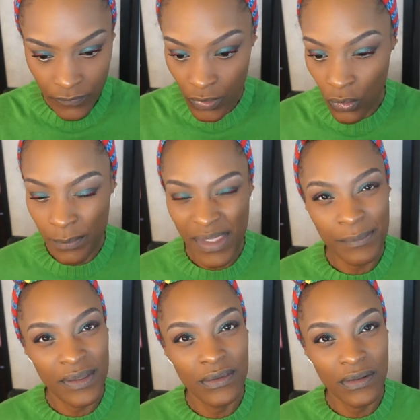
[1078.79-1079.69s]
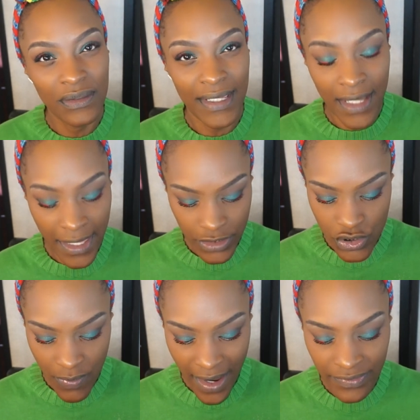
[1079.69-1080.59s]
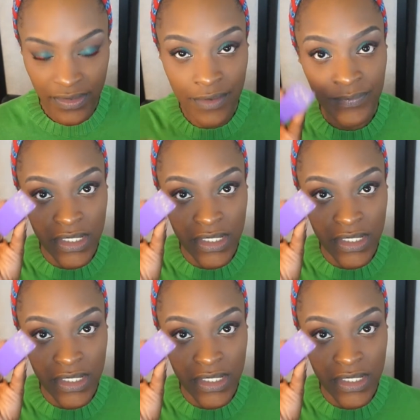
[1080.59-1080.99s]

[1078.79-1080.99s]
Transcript: or make me look like kind of dry there.